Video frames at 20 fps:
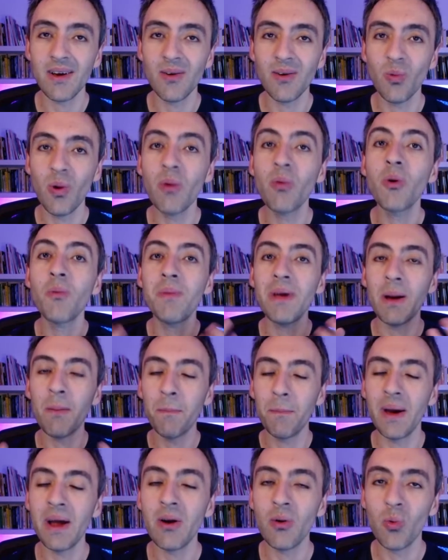what would be a
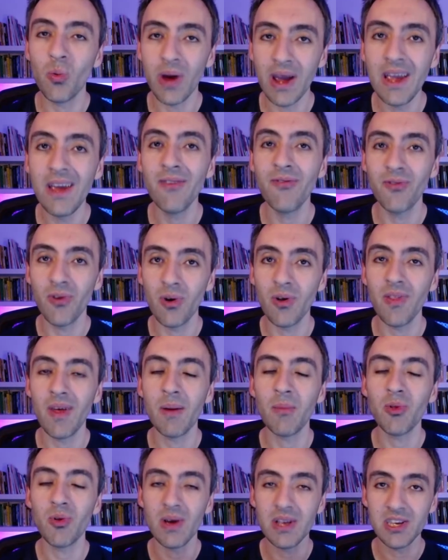better way for
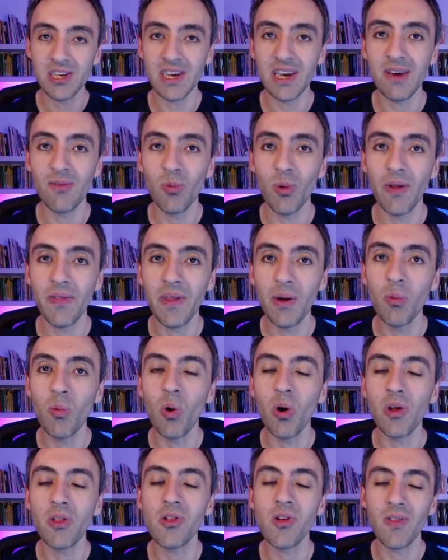them to achieve what they
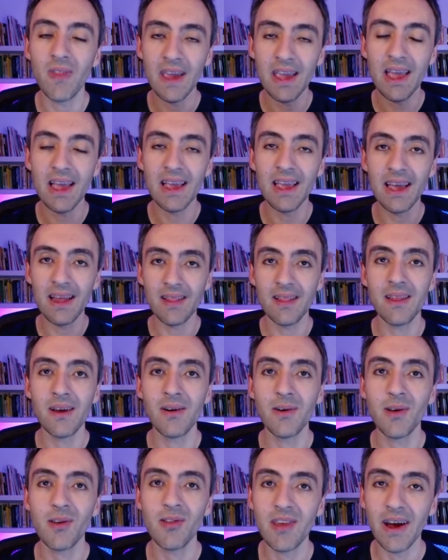want so they can get
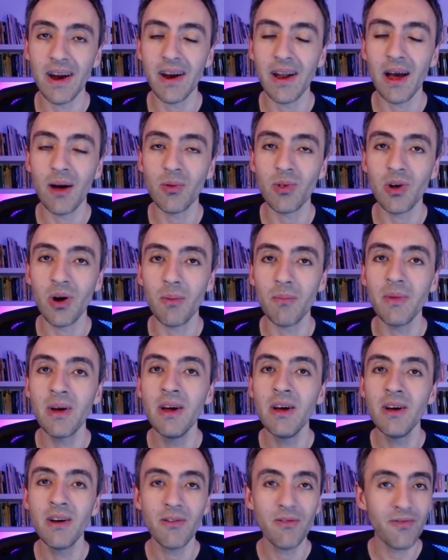their desired outcome
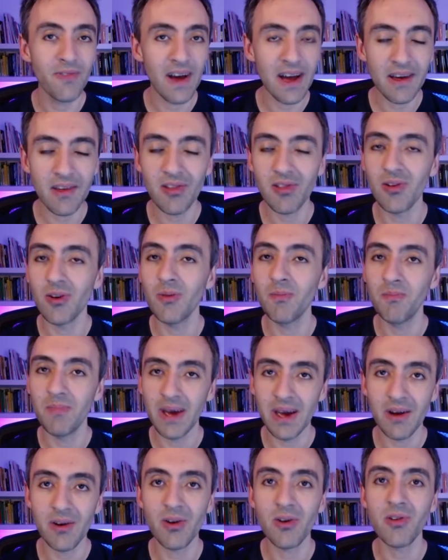faster,
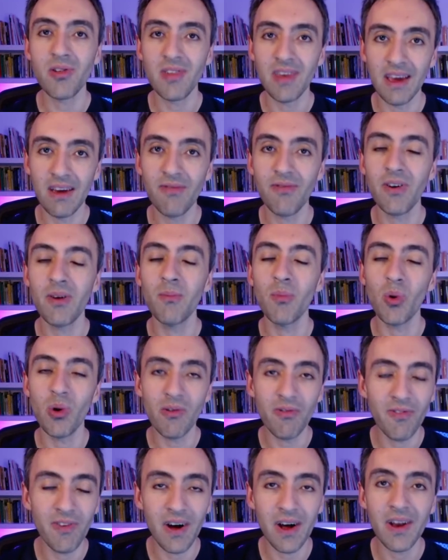better, safer, more
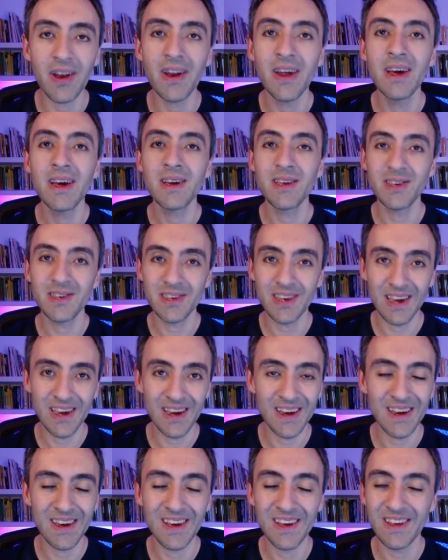fun,
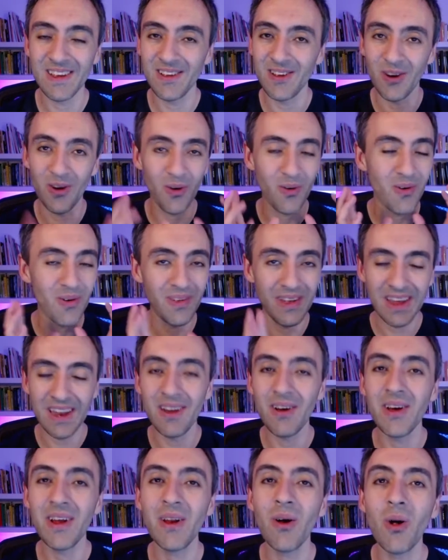
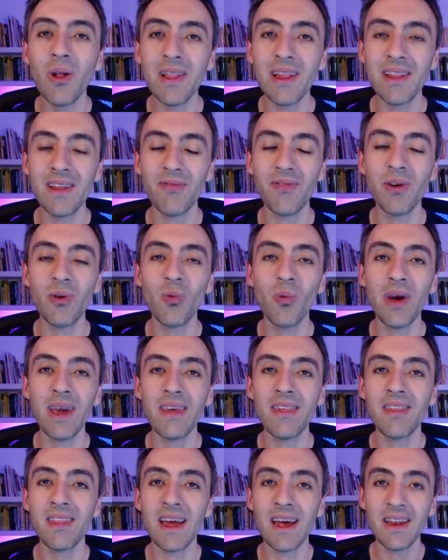in all the different
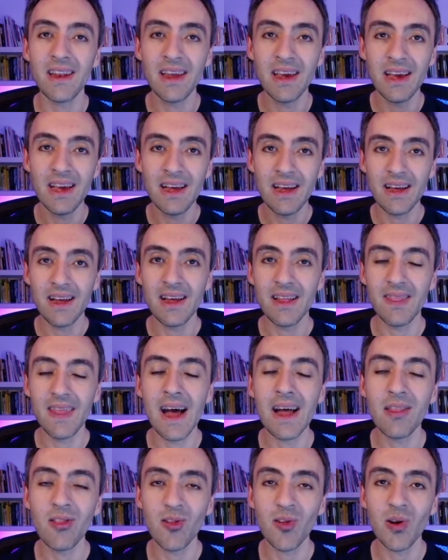ways
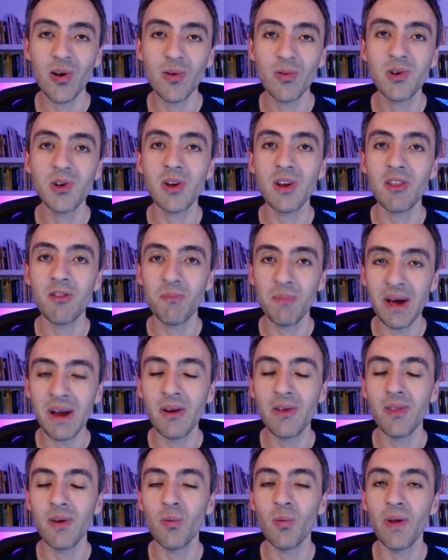that solution is
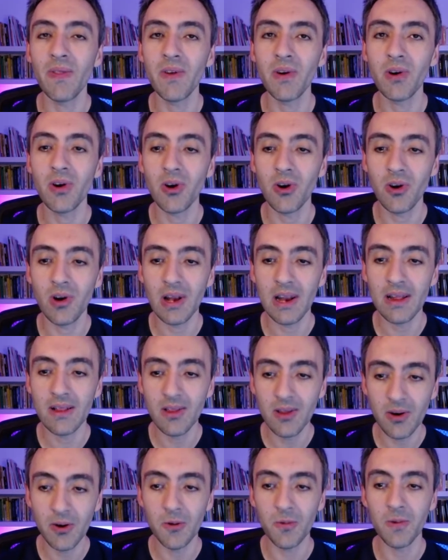better than what they're currently
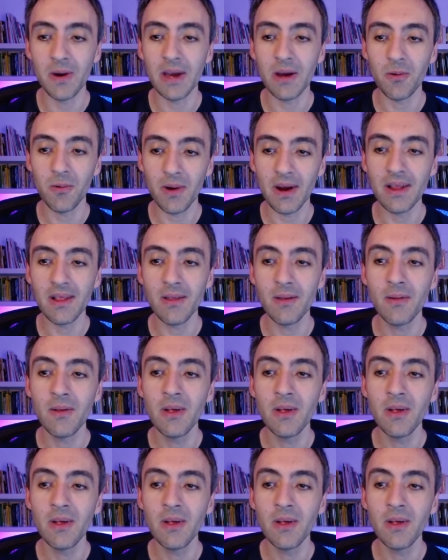doing, right?